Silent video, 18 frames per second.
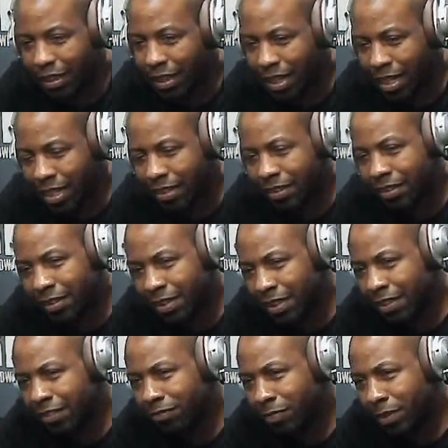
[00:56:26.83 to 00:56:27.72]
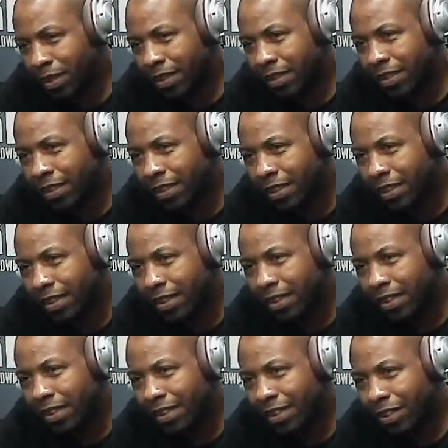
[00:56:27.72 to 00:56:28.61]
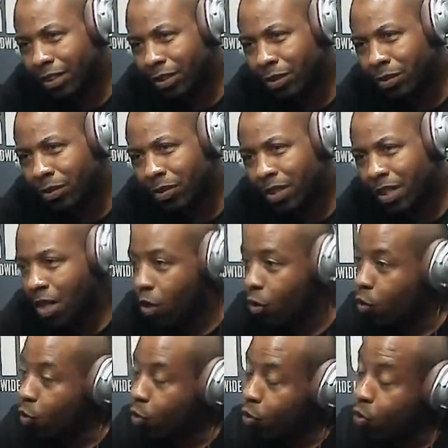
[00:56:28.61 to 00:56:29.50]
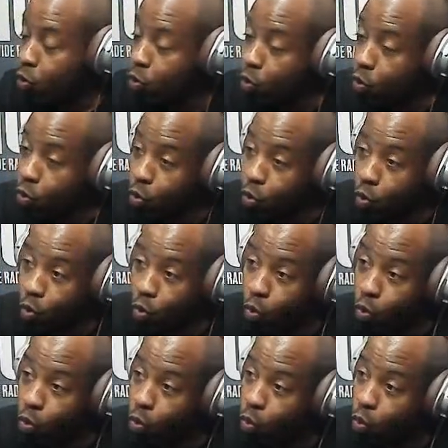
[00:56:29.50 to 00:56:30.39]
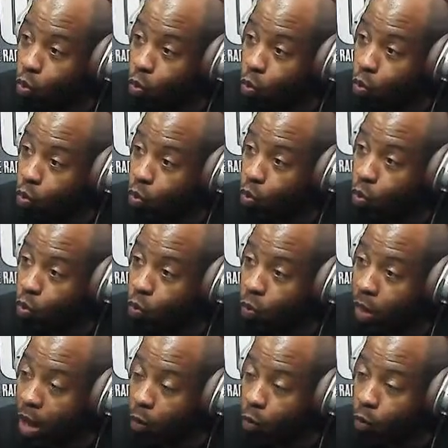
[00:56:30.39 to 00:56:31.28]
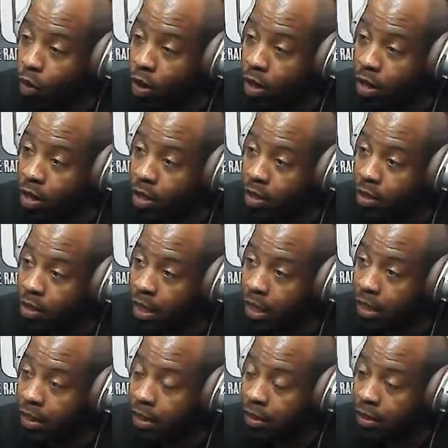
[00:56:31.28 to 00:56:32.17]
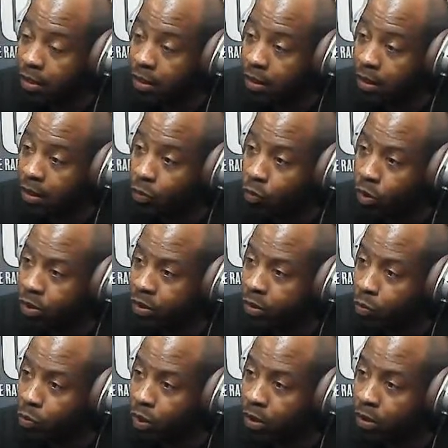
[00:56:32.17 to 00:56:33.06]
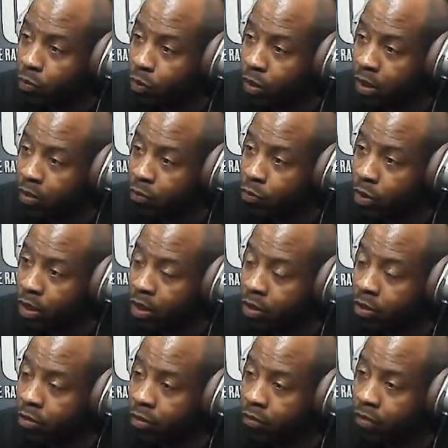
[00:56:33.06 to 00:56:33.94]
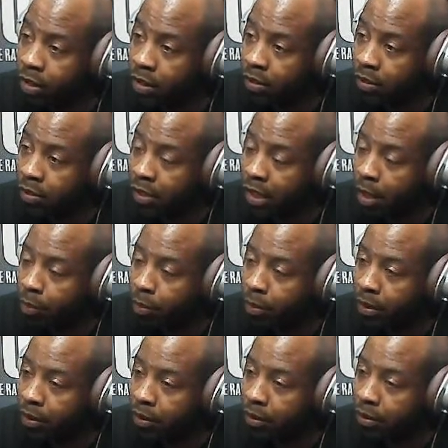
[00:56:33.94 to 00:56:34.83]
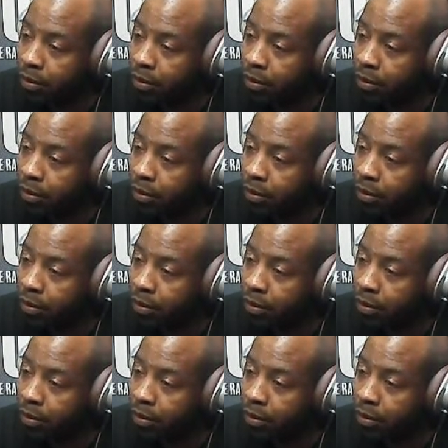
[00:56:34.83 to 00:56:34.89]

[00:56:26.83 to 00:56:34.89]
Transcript: lot of stuff, but you know, ooh, that one that what other events is happening?